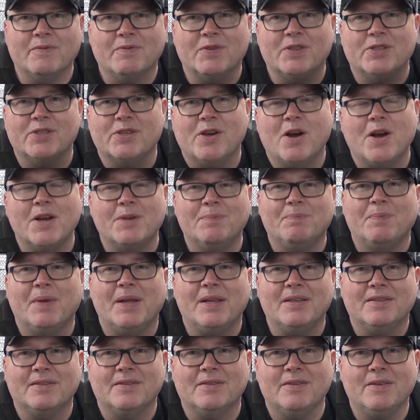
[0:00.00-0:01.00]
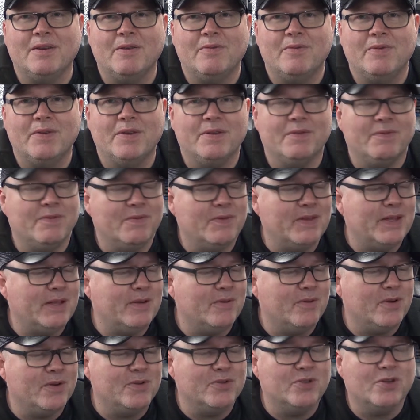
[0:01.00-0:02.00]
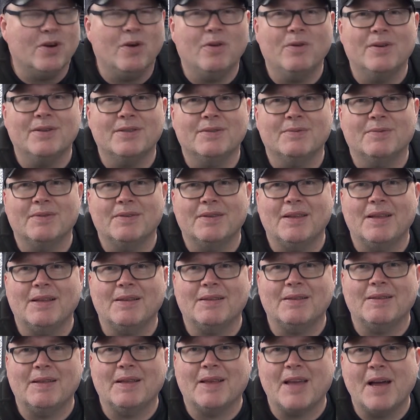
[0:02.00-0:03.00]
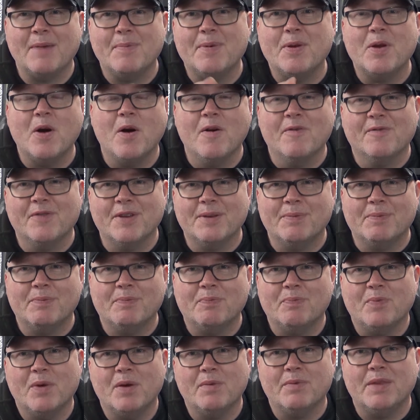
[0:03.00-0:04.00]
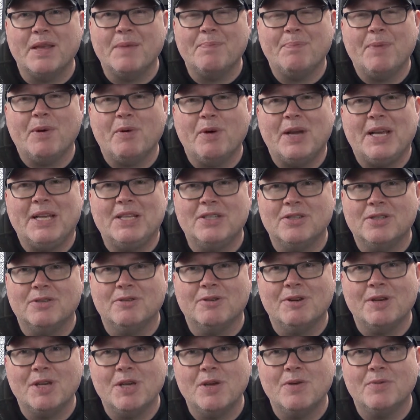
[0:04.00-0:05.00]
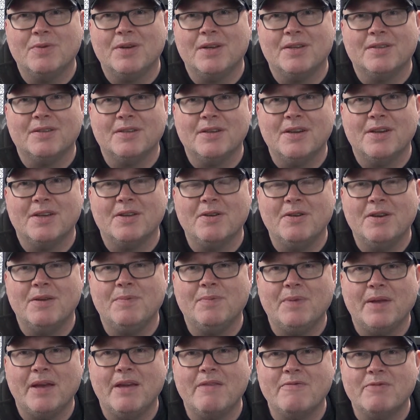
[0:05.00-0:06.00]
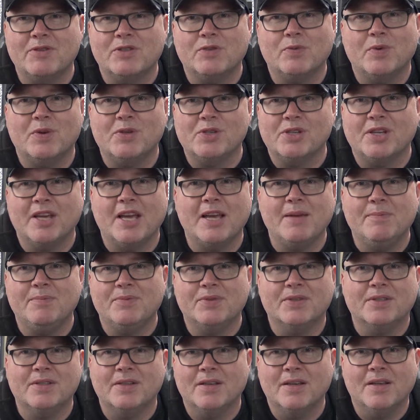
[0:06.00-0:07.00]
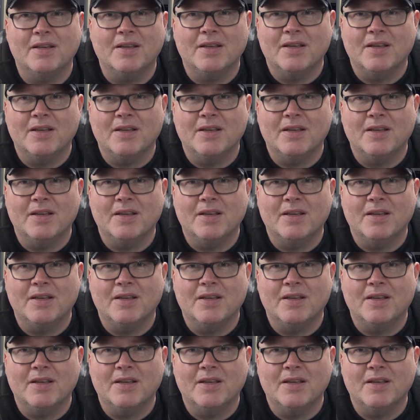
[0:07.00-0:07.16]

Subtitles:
side bits, the little controllers coming off, they built into a unit, so you can only play the Switch games